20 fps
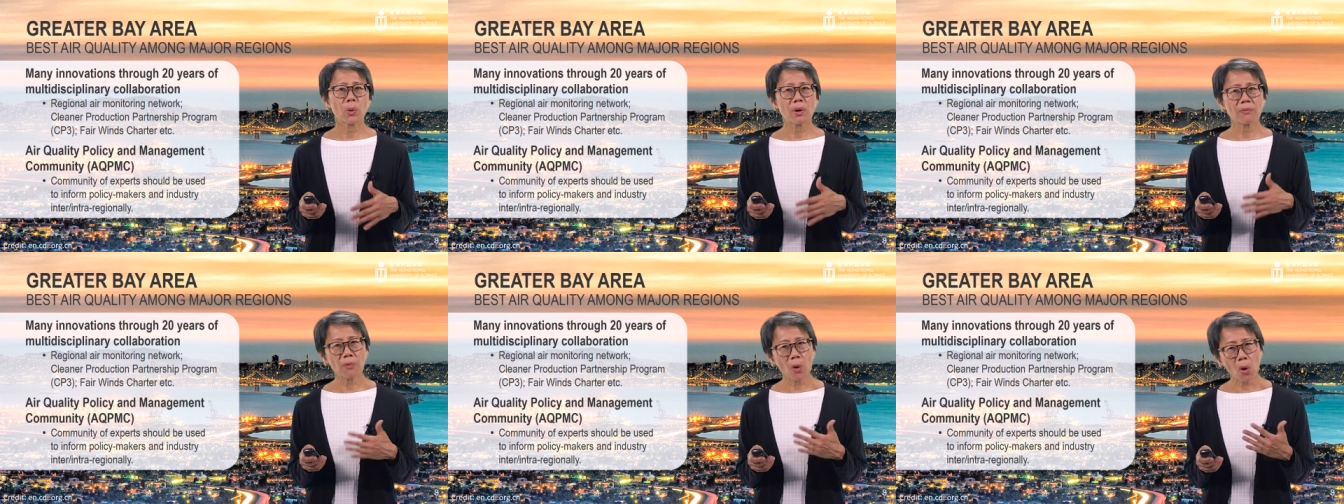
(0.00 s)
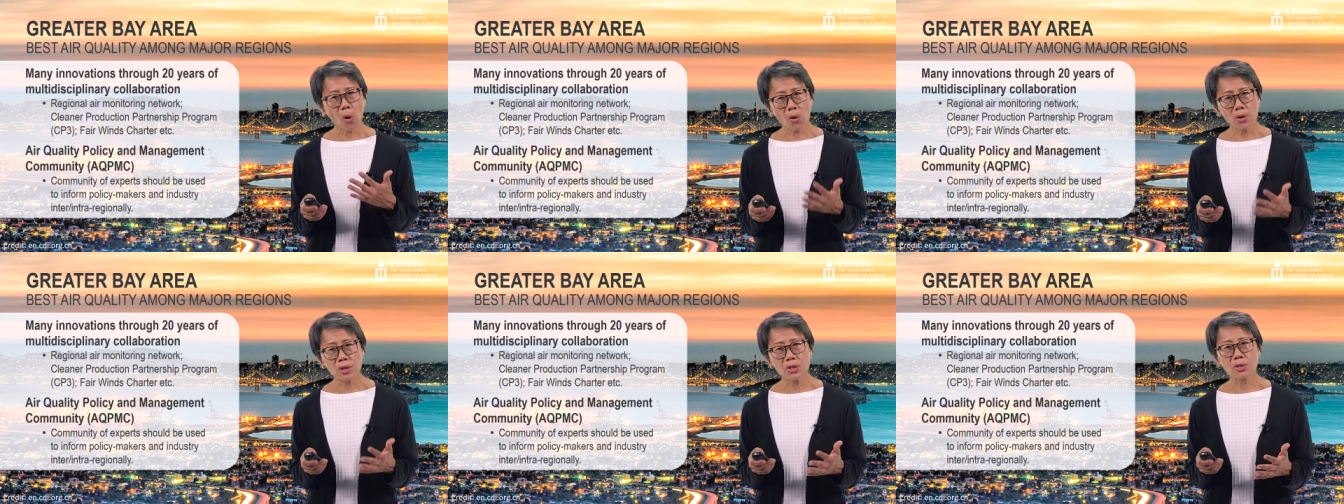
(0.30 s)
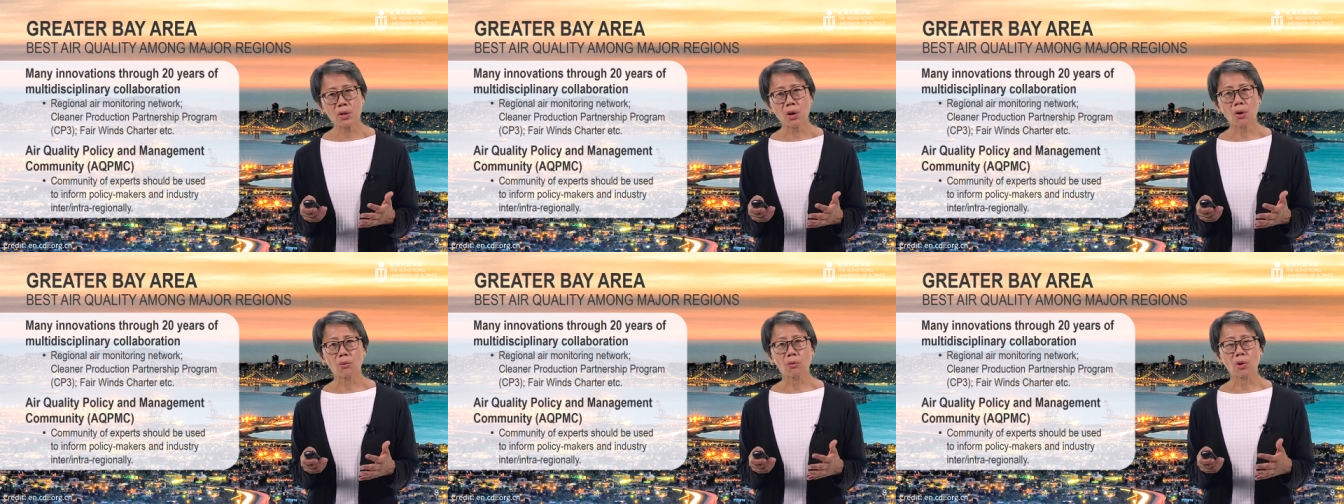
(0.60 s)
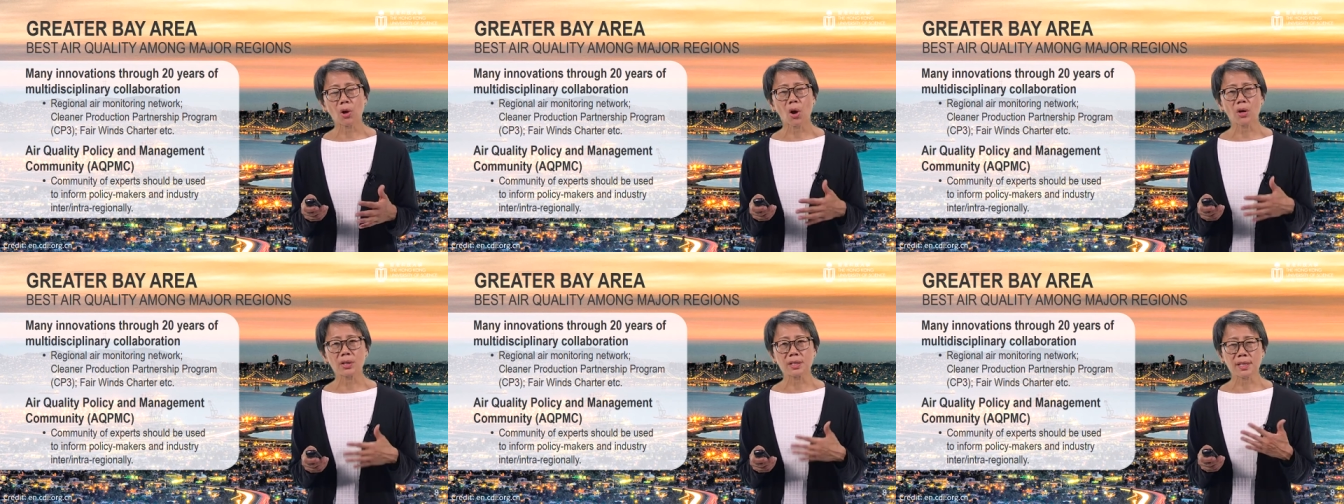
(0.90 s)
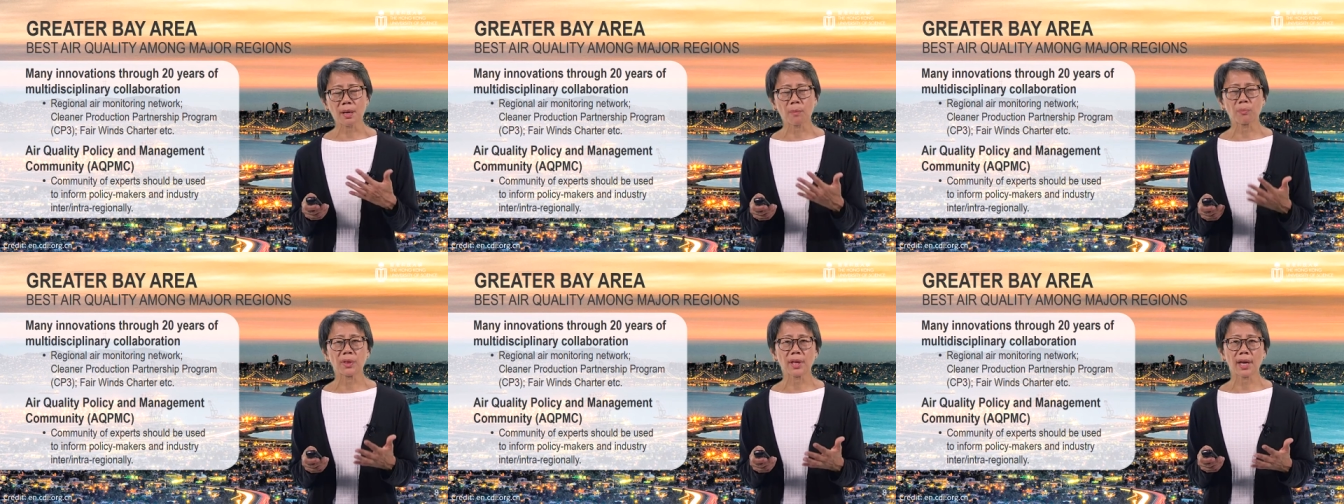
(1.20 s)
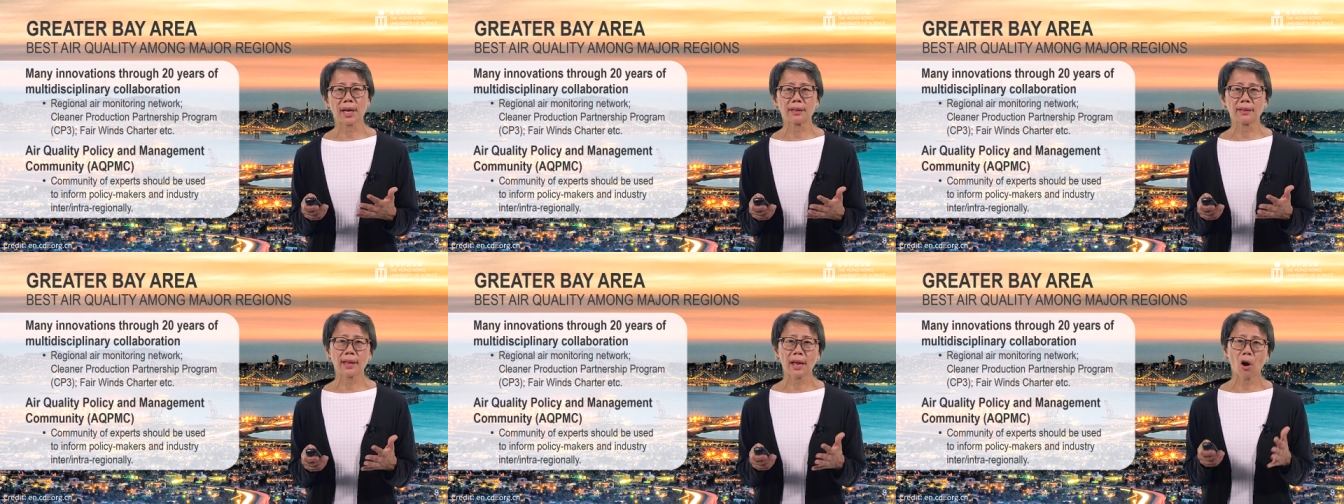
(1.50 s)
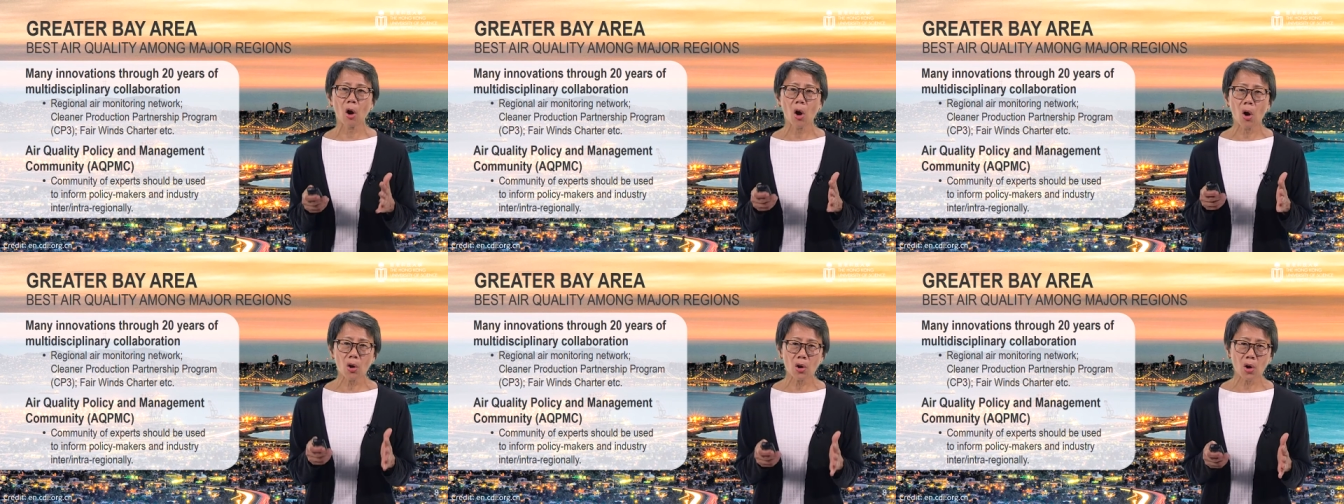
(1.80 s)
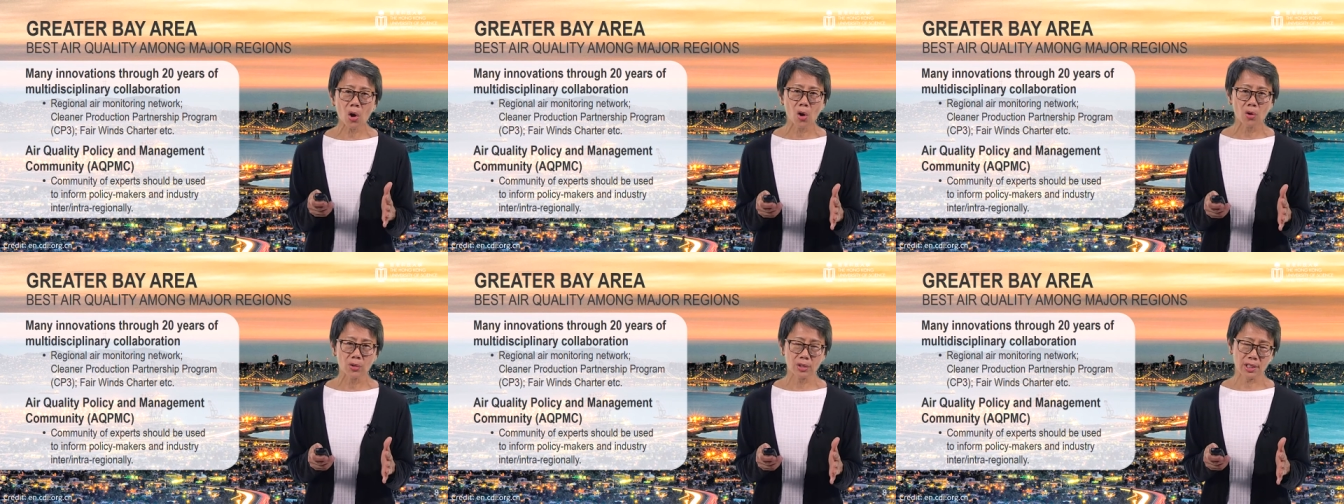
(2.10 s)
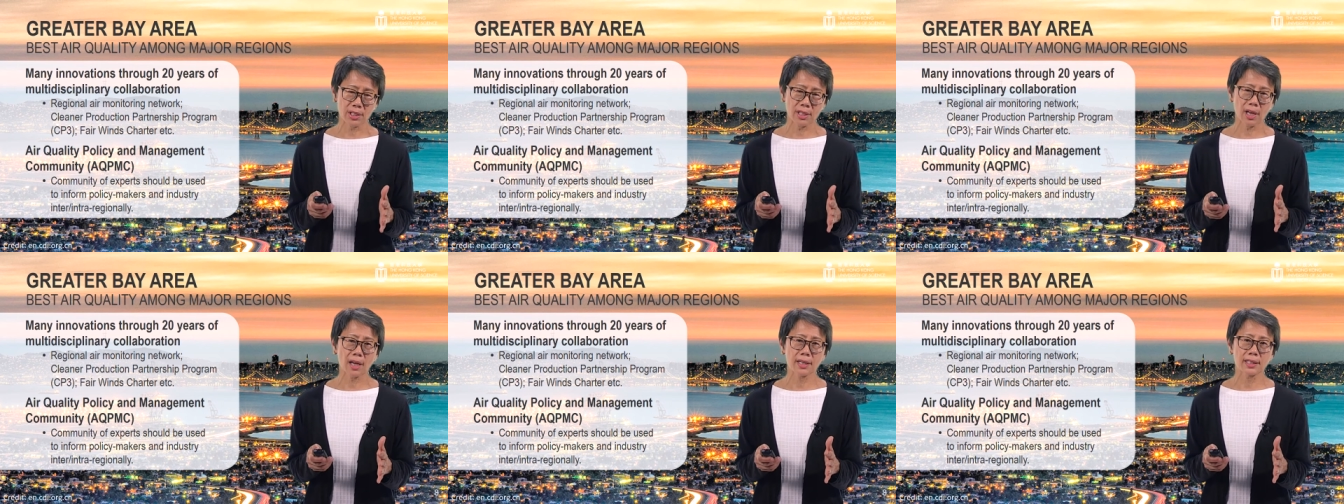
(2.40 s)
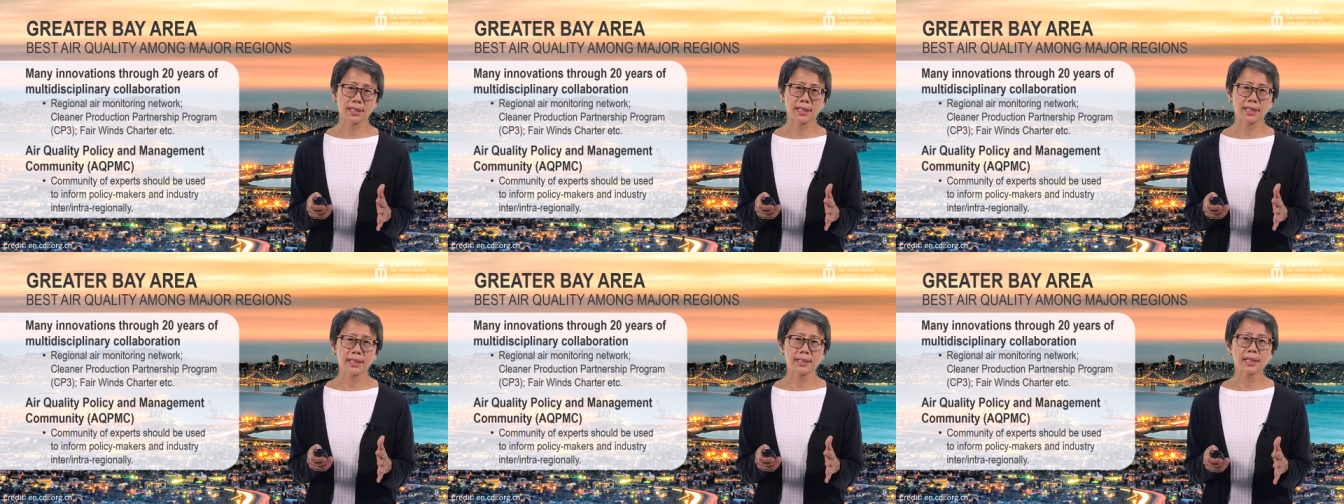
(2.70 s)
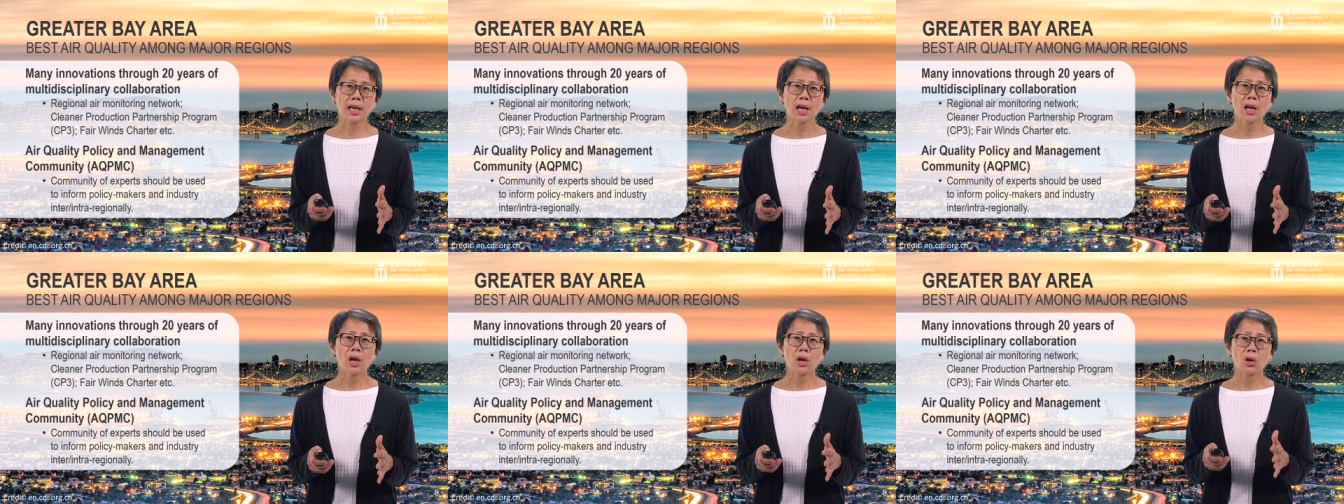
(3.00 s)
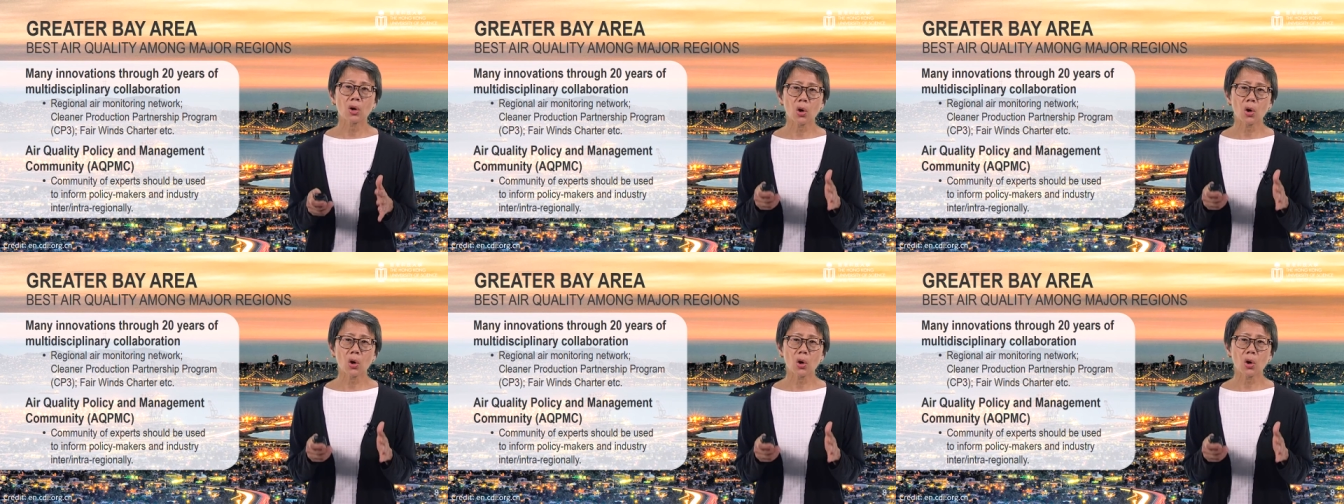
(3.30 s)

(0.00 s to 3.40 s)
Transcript: We've also got something that Hong Kong started